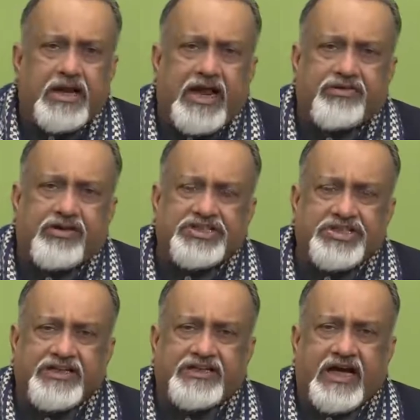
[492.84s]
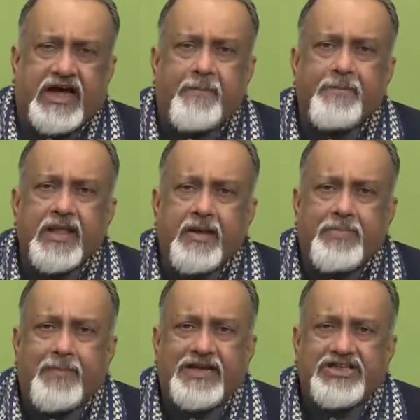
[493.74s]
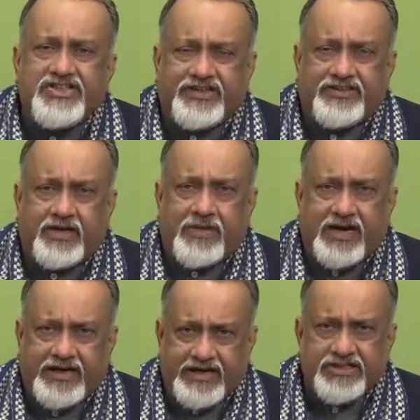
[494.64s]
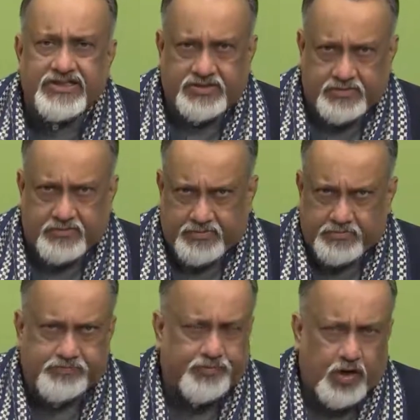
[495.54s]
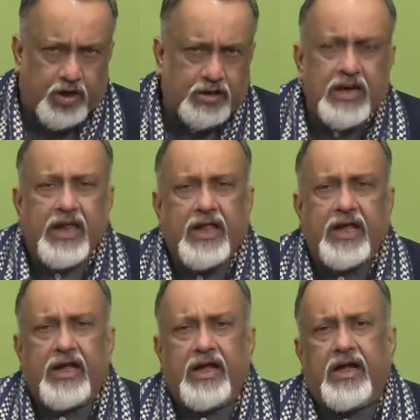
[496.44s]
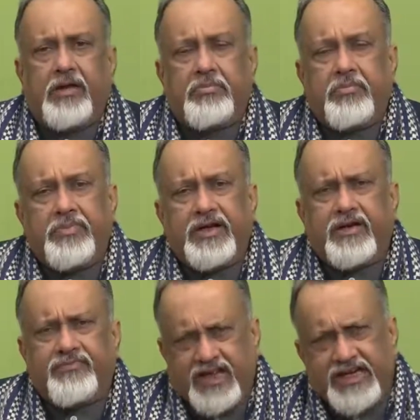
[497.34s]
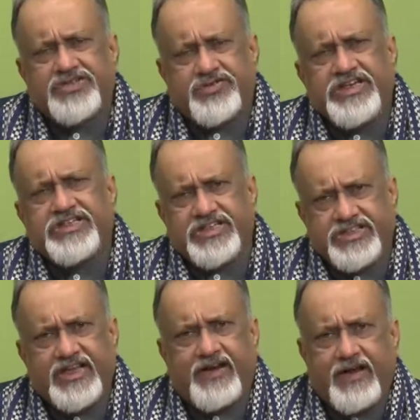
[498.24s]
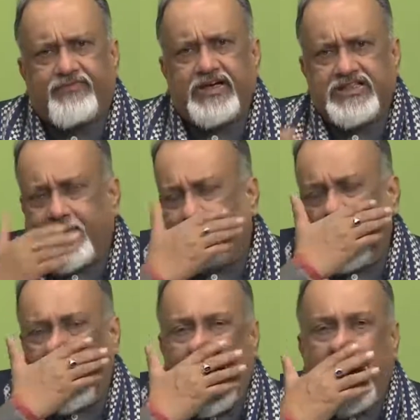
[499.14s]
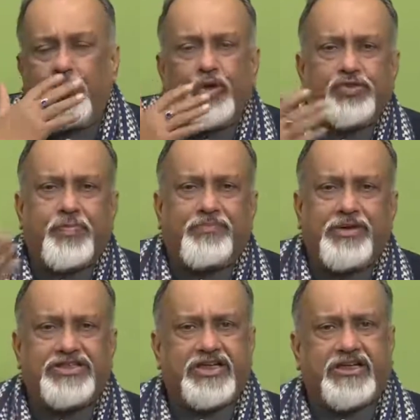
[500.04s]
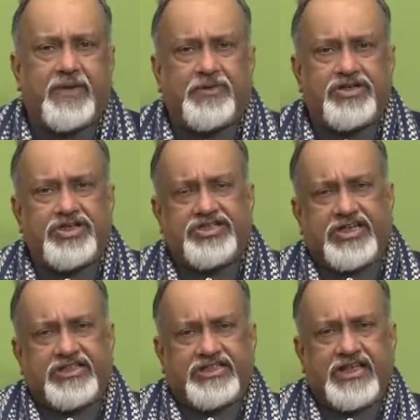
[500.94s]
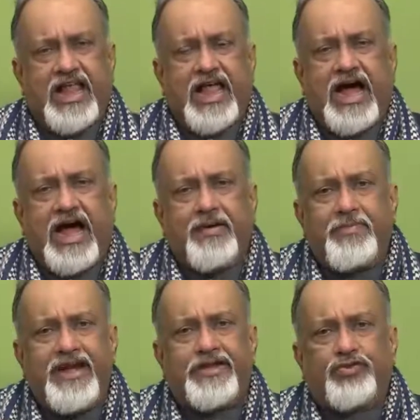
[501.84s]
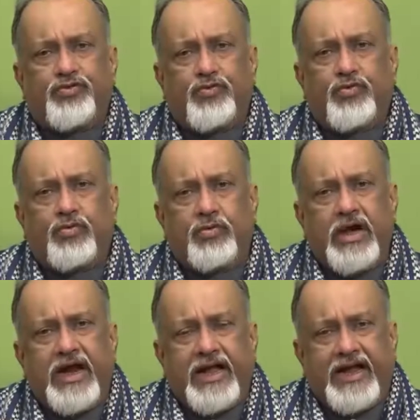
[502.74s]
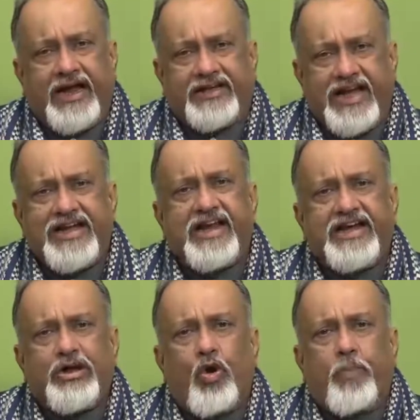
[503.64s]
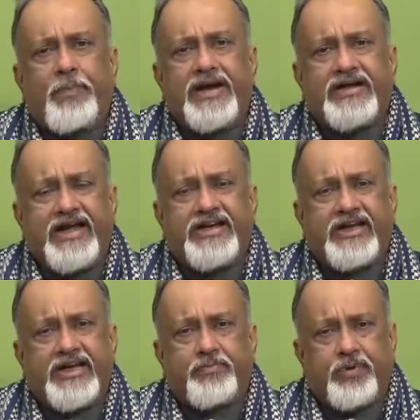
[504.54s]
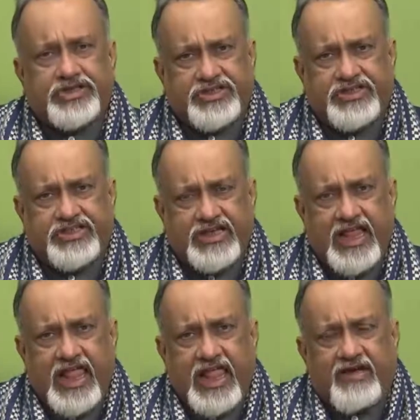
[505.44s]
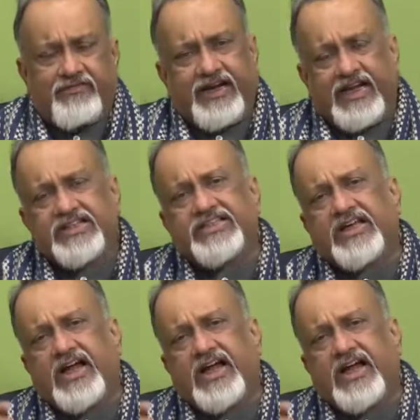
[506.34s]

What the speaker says: addressing the public sector markets for various reasons. Like for example, most public sector purchases are made through a tendering, open tendering process, whereas